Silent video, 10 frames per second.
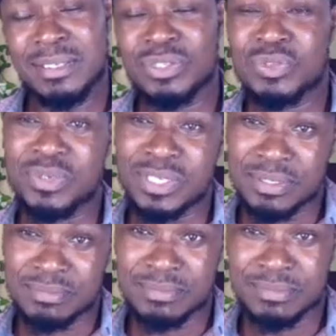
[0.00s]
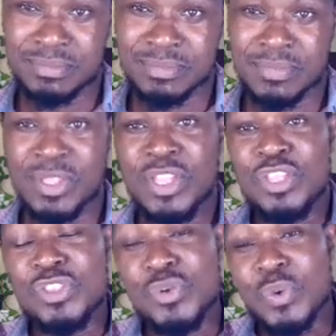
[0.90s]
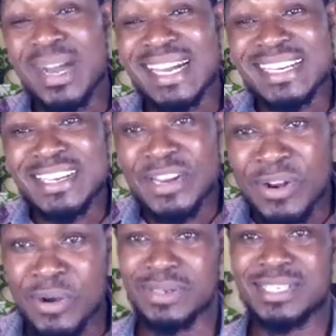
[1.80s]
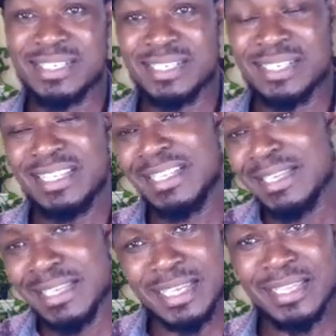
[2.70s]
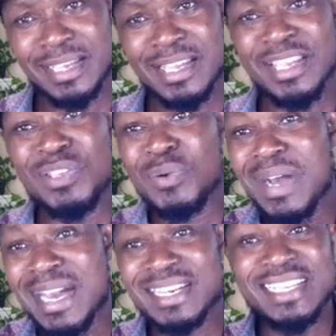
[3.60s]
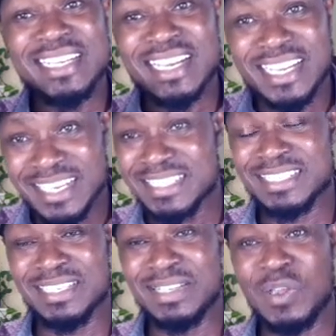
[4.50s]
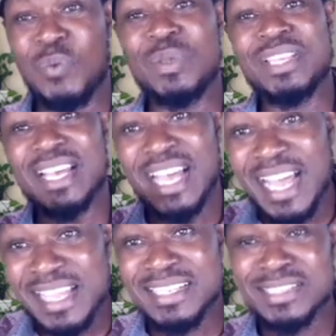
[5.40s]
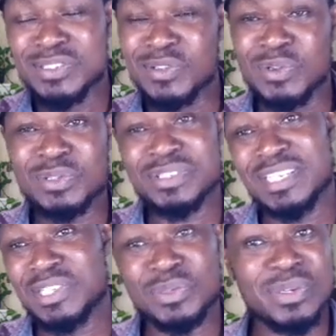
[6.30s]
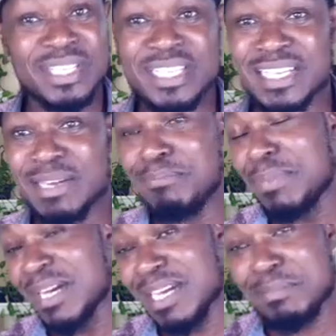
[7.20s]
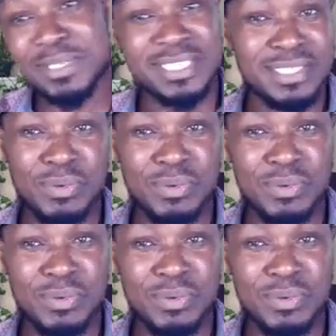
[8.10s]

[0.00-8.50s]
Sweetie, you are not in Kenya. You are in a country with the highest gross national income per capita in the